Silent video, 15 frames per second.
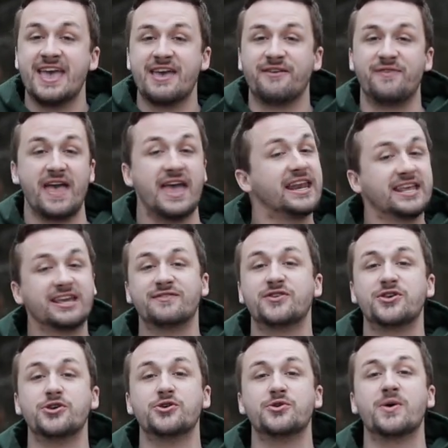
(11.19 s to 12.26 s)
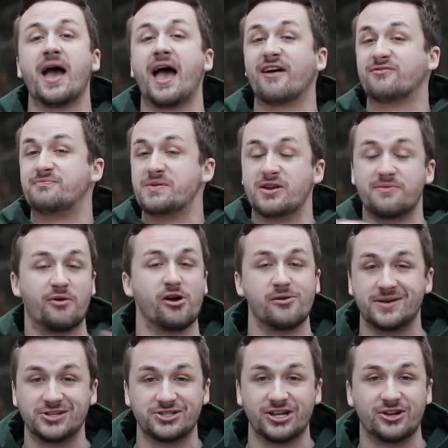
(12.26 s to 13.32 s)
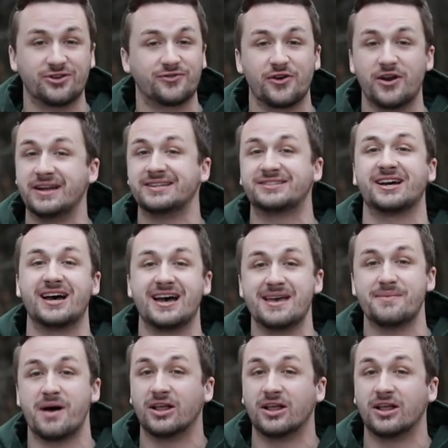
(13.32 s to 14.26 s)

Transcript: If any of you have been a part of my channel for any time,